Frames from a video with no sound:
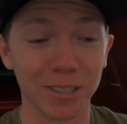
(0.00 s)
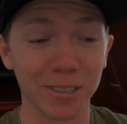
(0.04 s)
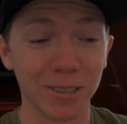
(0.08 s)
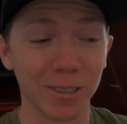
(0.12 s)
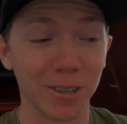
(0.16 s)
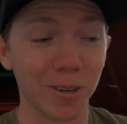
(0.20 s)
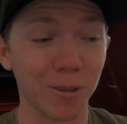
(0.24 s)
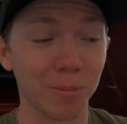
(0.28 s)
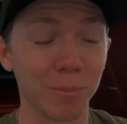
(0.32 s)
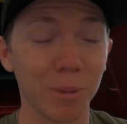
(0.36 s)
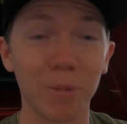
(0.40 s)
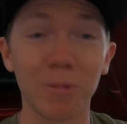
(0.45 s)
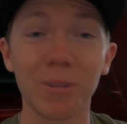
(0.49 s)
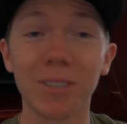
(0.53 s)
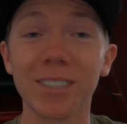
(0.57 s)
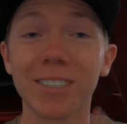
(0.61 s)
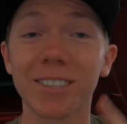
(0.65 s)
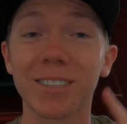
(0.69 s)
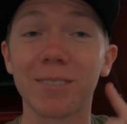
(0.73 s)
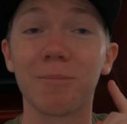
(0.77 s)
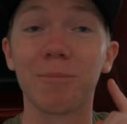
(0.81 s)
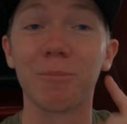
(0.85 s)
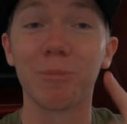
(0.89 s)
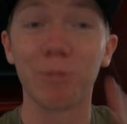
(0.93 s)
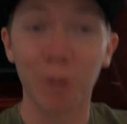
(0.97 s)
to load, but we
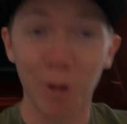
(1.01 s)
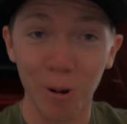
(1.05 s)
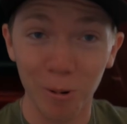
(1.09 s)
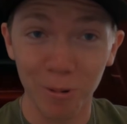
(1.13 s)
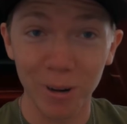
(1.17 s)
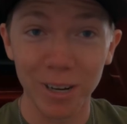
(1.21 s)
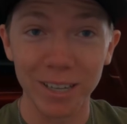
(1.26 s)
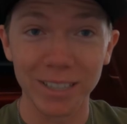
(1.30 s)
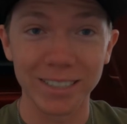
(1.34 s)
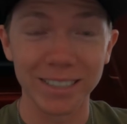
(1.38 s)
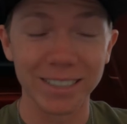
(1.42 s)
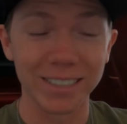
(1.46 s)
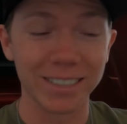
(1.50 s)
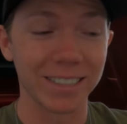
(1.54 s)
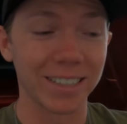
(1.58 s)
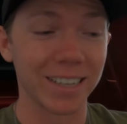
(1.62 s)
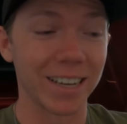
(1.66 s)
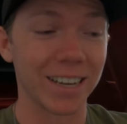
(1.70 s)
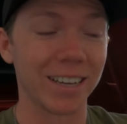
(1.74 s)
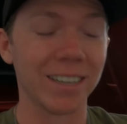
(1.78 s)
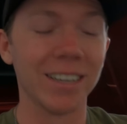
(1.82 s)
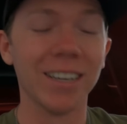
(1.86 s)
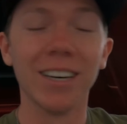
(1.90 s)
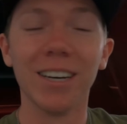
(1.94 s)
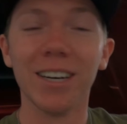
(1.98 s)
did some roll racing
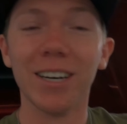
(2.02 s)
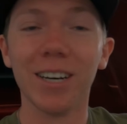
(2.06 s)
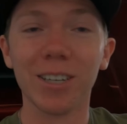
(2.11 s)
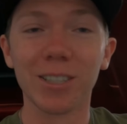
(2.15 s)
today.